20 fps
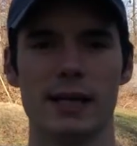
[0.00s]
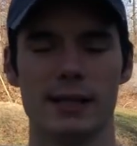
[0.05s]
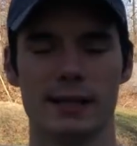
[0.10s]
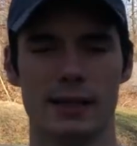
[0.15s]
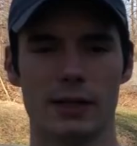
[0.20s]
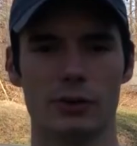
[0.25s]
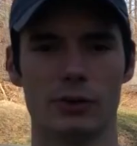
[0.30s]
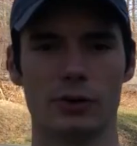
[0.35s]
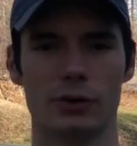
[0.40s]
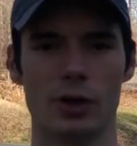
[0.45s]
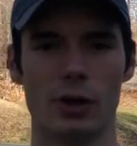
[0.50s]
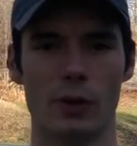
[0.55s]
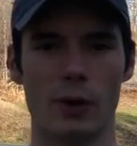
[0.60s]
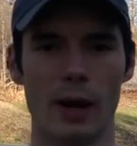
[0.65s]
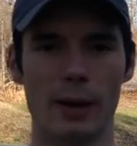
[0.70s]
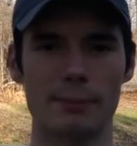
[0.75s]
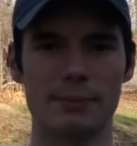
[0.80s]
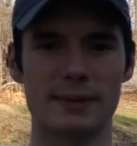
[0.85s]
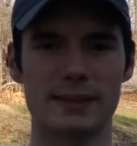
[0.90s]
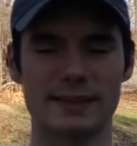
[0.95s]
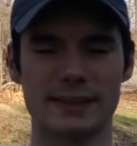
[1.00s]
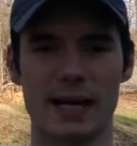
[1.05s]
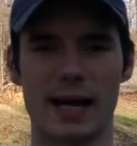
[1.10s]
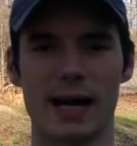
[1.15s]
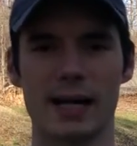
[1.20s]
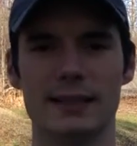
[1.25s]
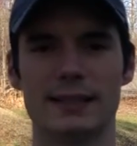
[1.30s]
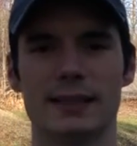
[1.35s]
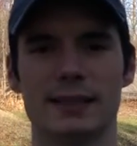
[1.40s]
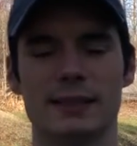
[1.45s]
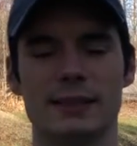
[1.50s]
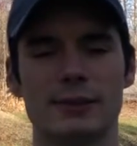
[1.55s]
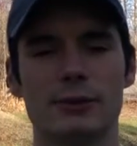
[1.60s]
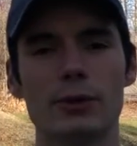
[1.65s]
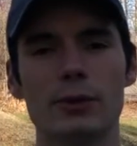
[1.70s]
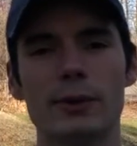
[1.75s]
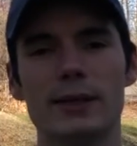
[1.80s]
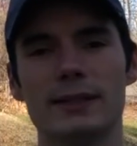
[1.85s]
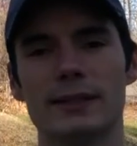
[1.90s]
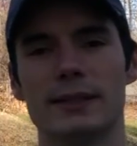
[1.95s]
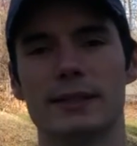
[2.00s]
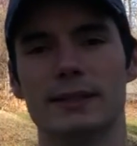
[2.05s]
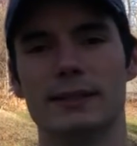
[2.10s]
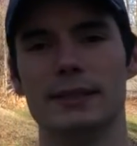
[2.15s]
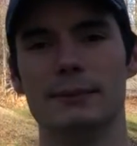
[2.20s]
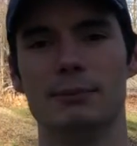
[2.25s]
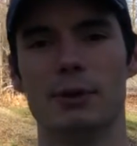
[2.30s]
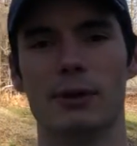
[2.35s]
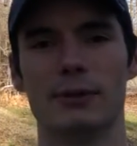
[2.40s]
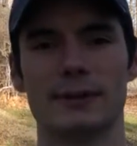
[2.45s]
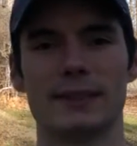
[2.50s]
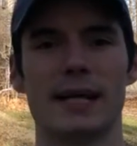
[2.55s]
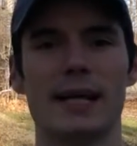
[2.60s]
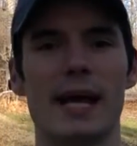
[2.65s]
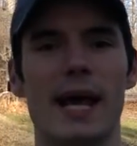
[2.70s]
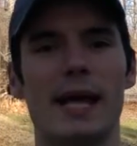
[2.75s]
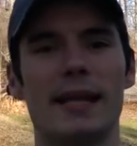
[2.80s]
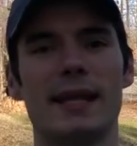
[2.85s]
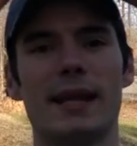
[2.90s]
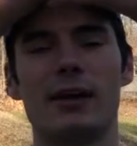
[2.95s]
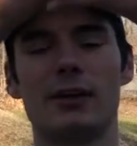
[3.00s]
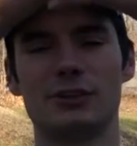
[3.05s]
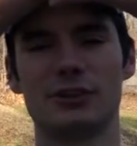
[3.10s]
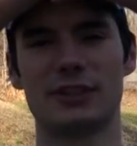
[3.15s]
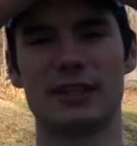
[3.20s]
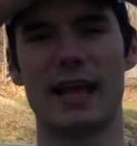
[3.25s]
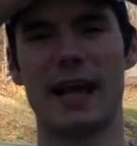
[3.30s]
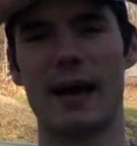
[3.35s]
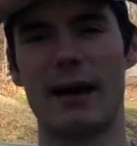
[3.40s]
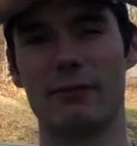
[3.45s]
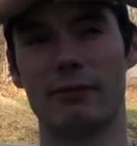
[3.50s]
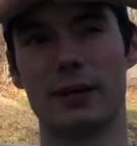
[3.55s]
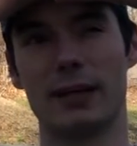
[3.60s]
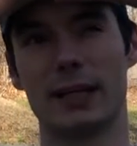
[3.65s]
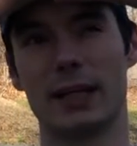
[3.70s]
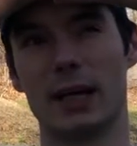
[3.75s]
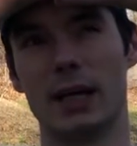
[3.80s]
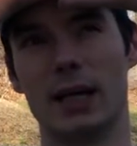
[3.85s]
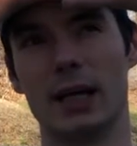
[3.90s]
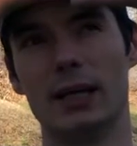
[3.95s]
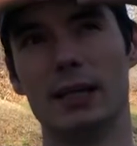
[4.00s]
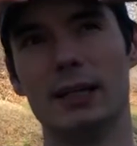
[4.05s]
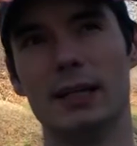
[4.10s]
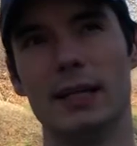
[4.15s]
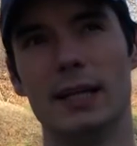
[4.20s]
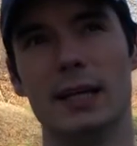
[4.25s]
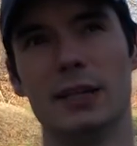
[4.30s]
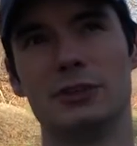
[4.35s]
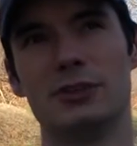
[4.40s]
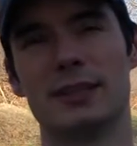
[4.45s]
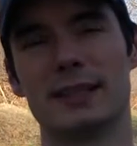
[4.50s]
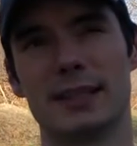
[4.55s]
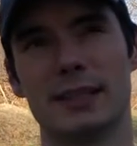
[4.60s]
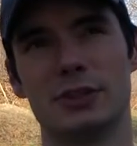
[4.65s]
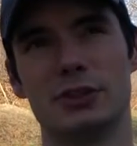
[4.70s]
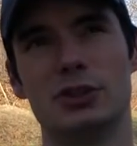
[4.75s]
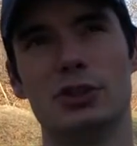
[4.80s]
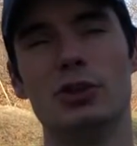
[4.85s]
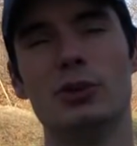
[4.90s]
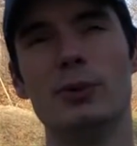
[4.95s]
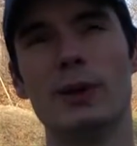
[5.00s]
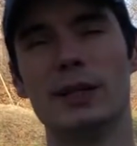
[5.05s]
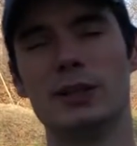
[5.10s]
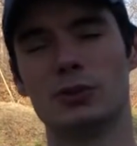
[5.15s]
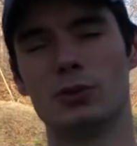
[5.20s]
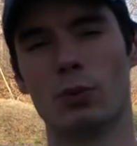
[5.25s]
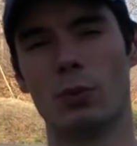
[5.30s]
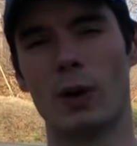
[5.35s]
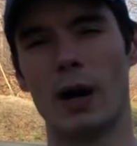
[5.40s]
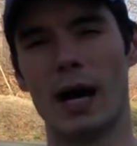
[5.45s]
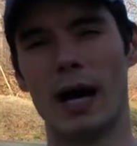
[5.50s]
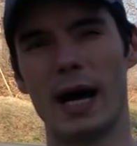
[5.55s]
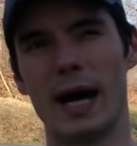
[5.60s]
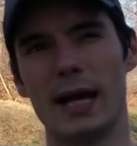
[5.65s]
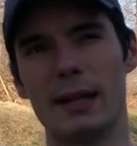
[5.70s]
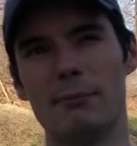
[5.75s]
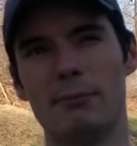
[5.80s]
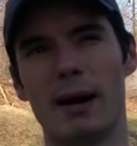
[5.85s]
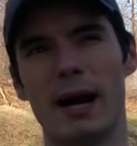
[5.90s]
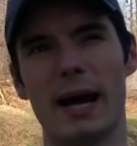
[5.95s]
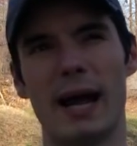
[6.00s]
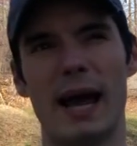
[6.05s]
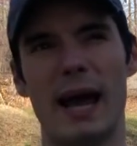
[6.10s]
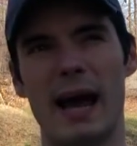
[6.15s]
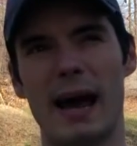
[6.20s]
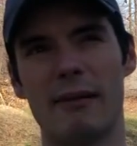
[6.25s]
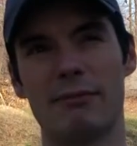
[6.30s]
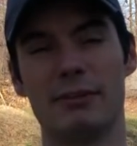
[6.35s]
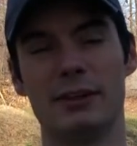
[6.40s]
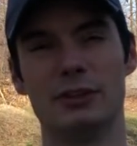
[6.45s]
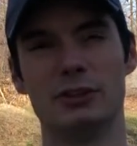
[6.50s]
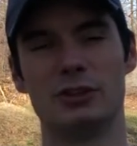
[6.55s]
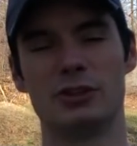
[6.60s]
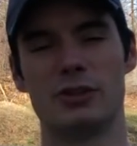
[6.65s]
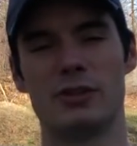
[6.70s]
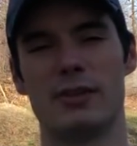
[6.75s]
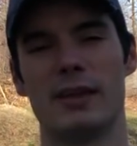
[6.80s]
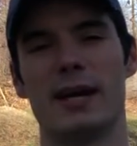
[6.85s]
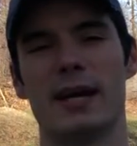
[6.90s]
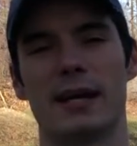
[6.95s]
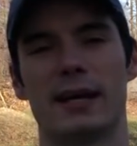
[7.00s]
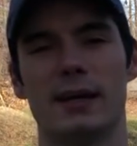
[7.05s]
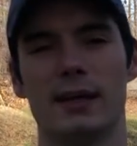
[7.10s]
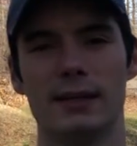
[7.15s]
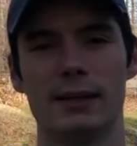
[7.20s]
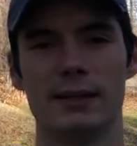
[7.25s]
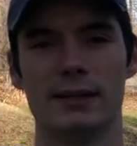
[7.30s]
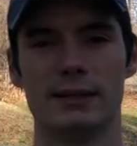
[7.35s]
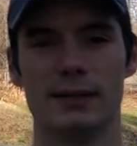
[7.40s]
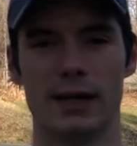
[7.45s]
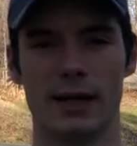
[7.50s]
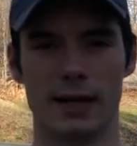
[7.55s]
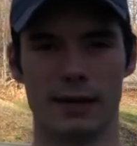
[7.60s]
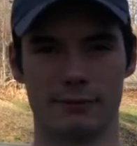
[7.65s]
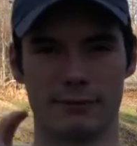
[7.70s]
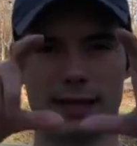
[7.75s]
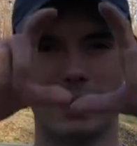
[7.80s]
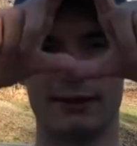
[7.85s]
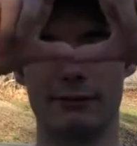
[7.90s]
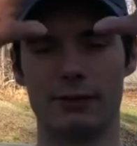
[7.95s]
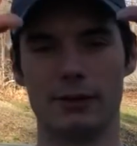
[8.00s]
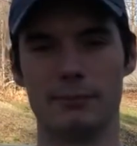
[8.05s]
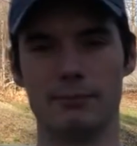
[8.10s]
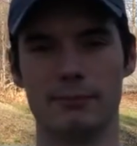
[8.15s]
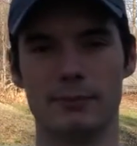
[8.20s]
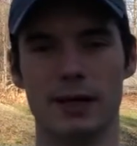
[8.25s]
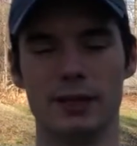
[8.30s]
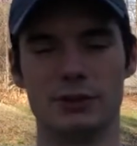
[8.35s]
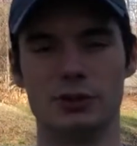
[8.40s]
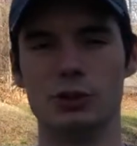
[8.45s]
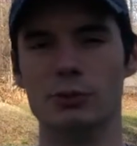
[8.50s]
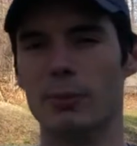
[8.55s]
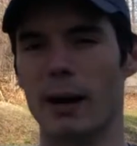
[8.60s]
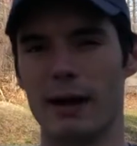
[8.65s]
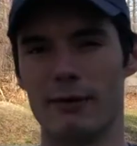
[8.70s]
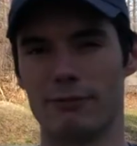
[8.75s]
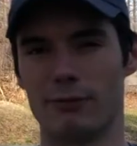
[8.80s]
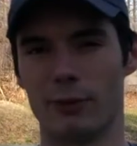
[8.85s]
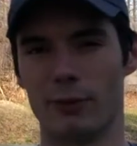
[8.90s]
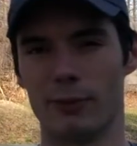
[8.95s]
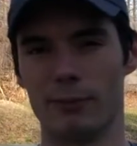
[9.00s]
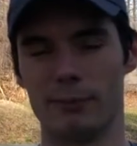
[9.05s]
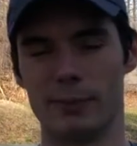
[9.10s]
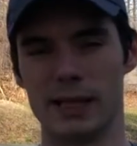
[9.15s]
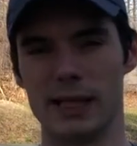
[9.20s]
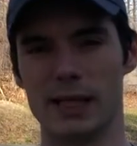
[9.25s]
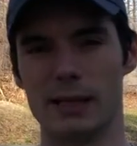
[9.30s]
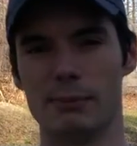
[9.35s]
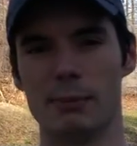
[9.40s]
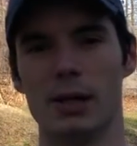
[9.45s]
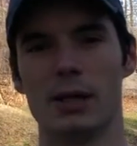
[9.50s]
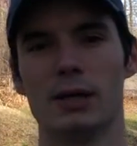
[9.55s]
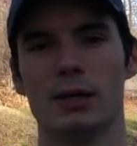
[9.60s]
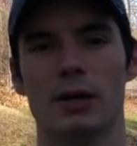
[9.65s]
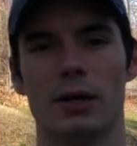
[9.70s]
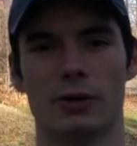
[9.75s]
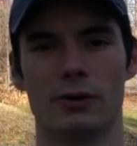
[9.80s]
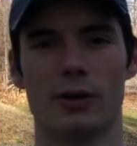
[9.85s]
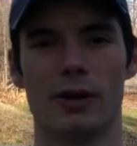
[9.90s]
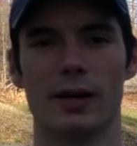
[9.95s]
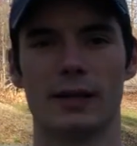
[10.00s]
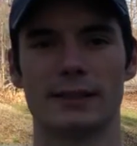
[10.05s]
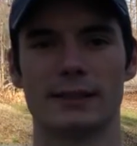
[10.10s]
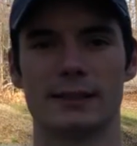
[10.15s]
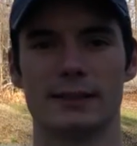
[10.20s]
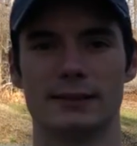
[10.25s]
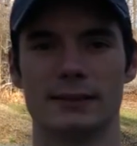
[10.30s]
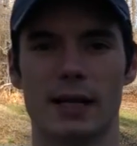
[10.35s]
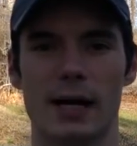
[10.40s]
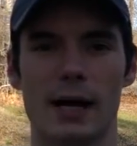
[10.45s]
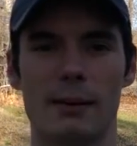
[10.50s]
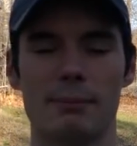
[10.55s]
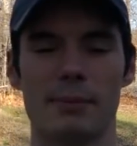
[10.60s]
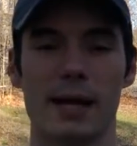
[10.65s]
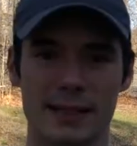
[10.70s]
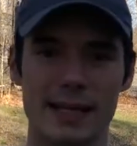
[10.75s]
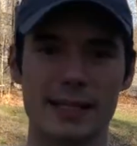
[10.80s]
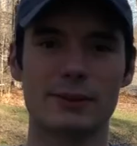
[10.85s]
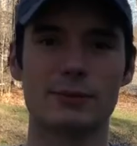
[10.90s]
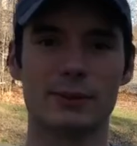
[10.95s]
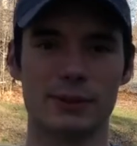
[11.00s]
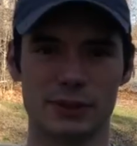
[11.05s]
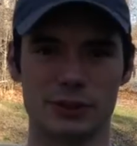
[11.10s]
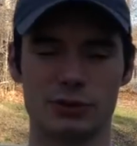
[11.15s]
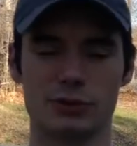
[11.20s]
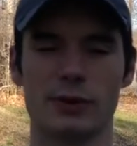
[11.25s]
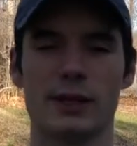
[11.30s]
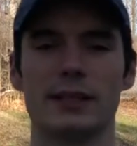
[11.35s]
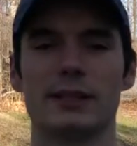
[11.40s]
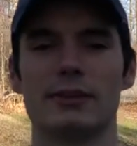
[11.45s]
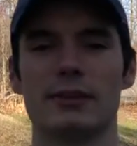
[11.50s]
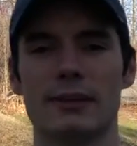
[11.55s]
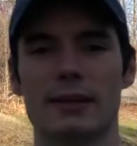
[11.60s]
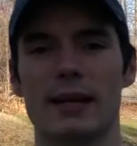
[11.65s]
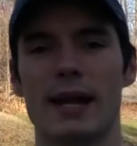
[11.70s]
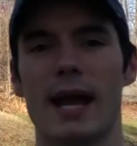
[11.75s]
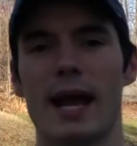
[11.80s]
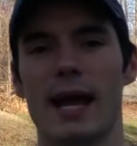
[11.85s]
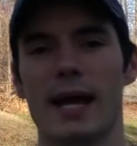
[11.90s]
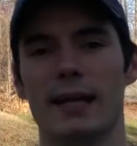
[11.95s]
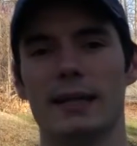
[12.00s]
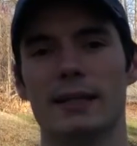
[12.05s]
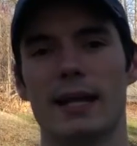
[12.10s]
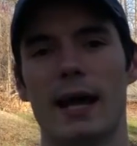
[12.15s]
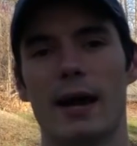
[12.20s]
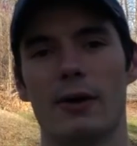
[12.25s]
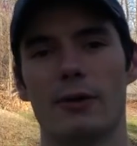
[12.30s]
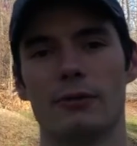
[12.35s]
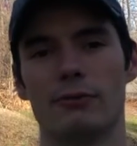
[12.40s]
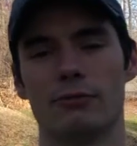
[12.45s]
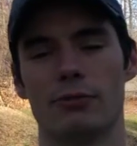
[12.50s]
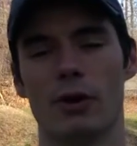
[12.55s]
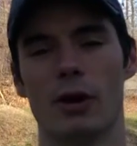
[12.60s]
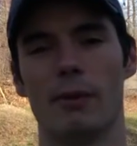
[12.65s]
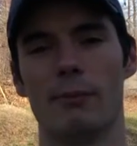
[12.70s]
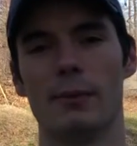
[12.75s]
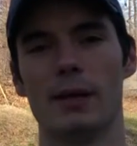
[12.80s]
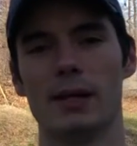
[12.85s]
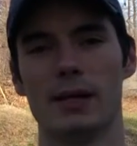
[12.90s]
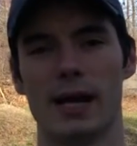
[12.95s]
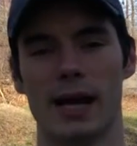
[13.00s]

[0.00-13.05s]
that'll go up the sides and screw into the T-posts, and then I'll just have like it's just a 2-inch wide by 1/2 inch thick kind of a 2x4 beam across the top, and that's what the strings are going to hang down from,